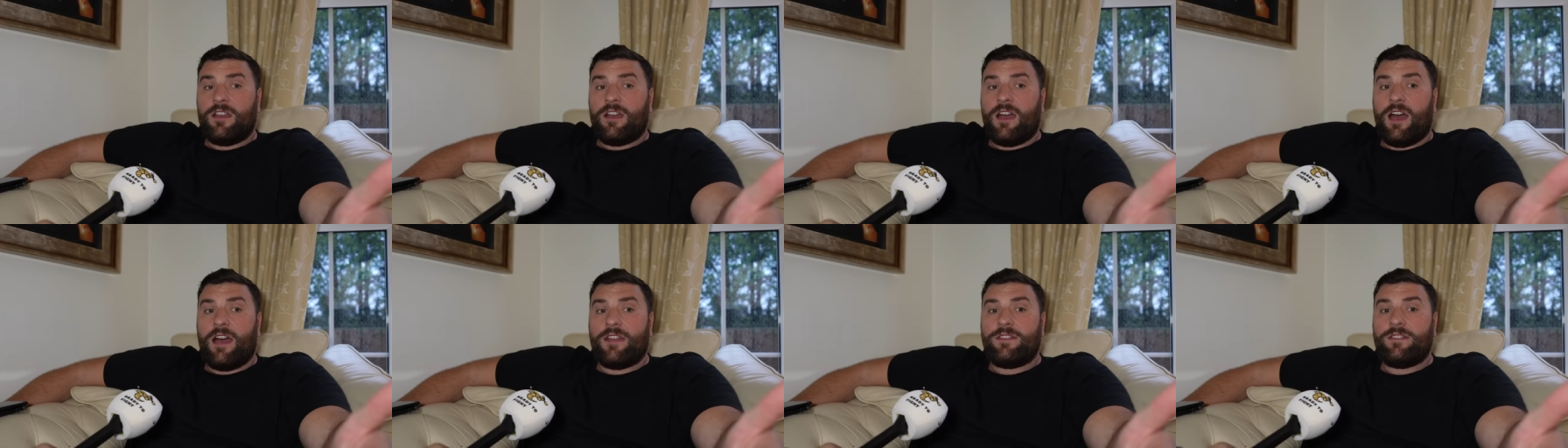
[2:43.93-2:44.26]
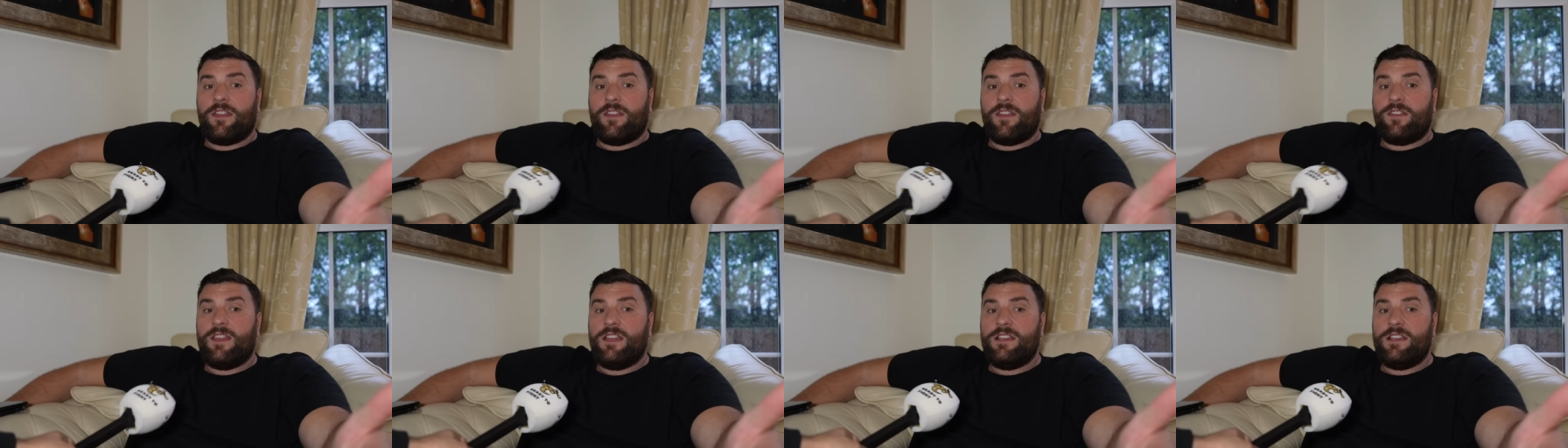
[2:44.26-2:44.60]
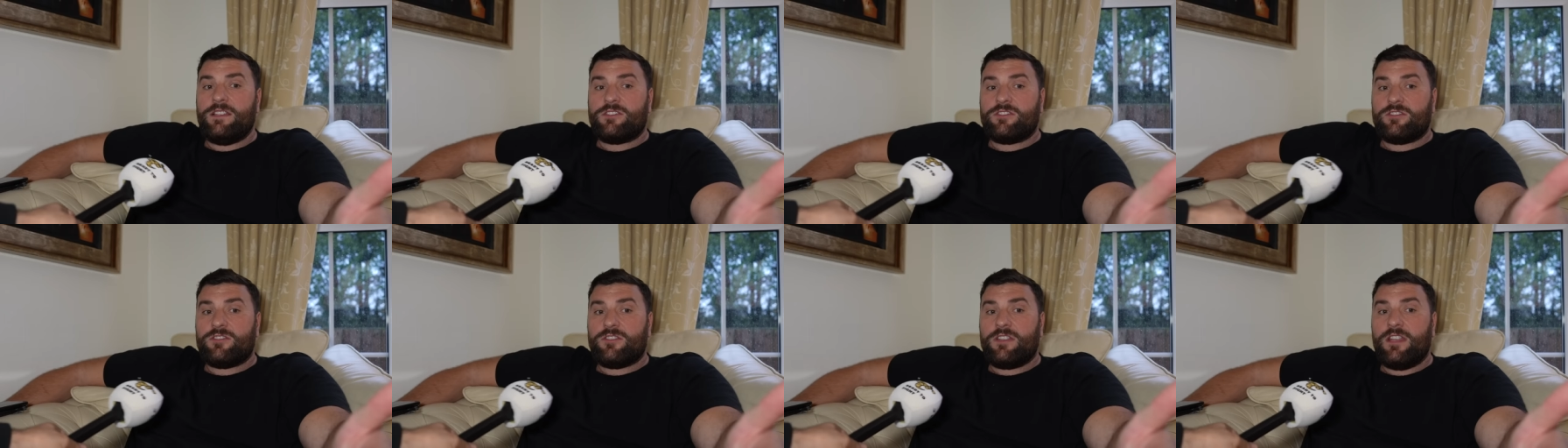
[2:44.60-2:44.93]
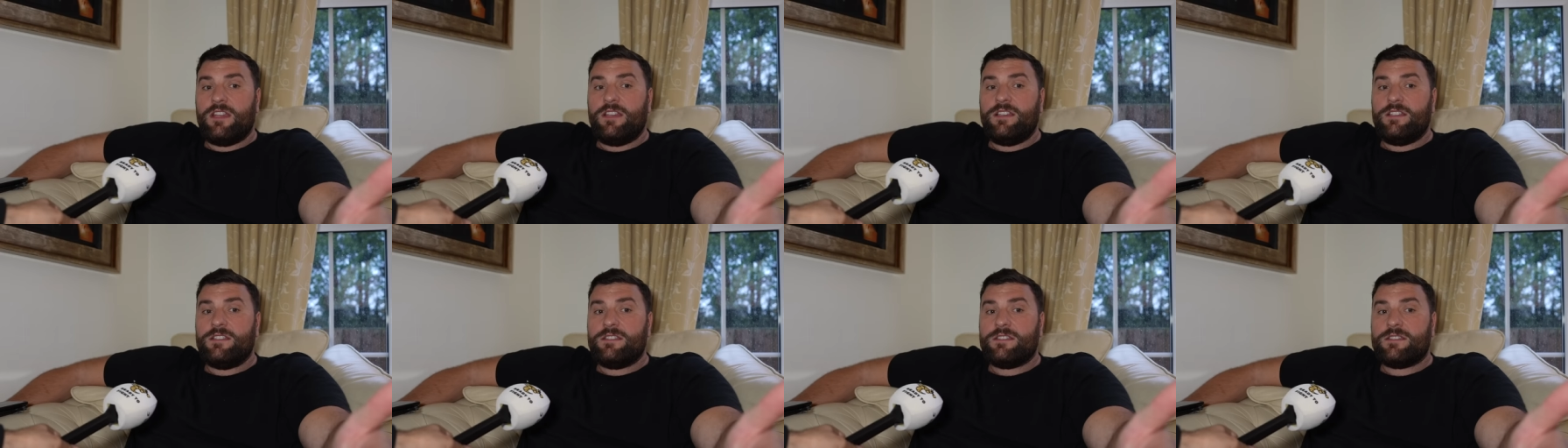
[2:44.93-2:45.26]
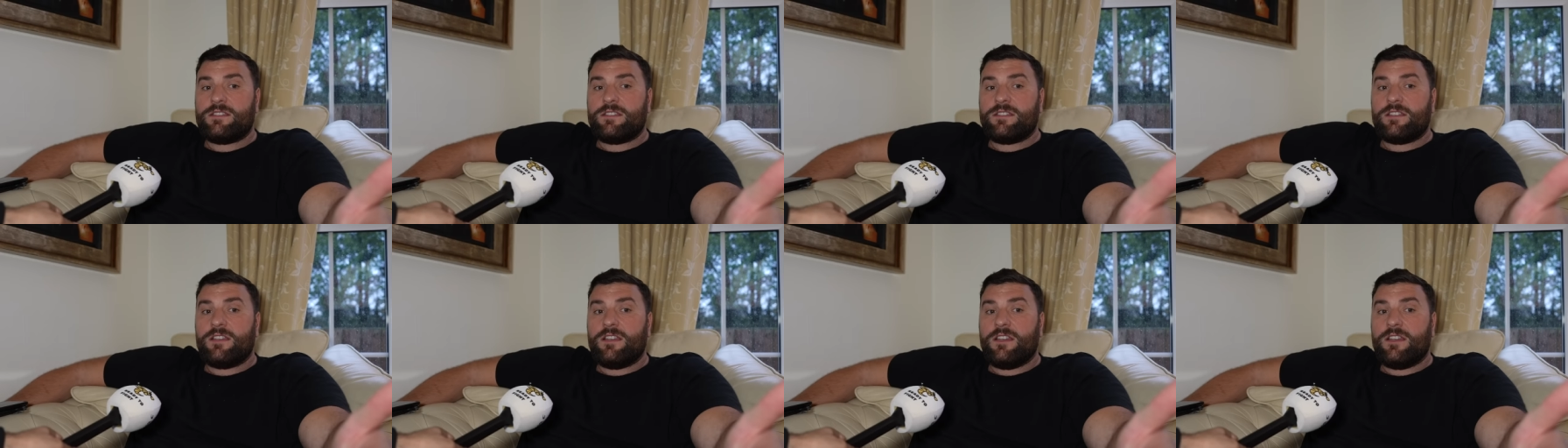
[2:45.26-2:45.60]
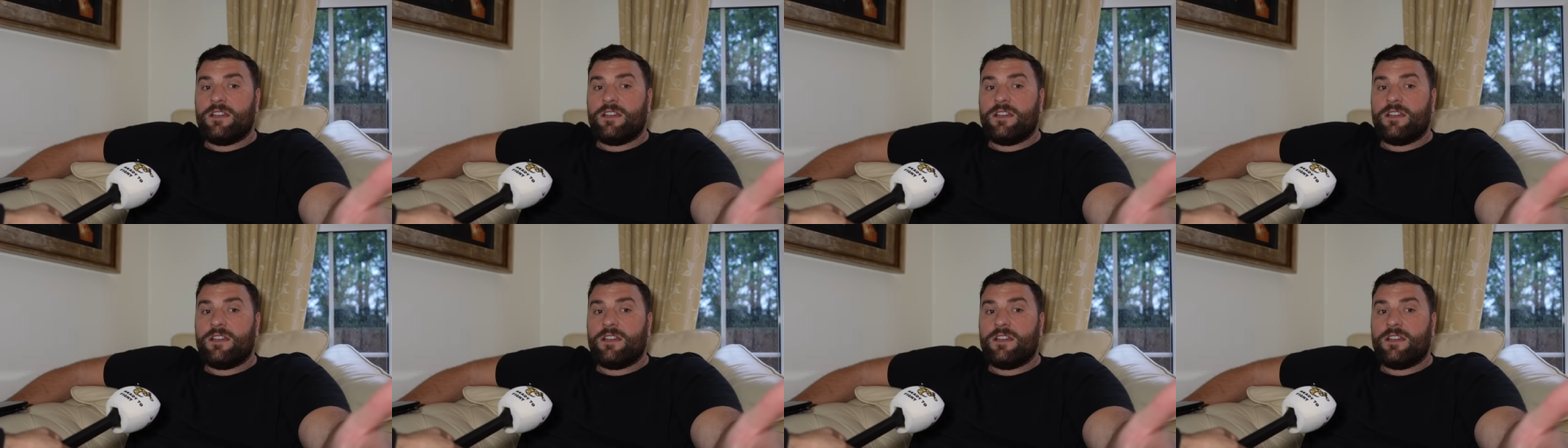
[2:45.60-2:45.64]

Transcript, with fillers: And these these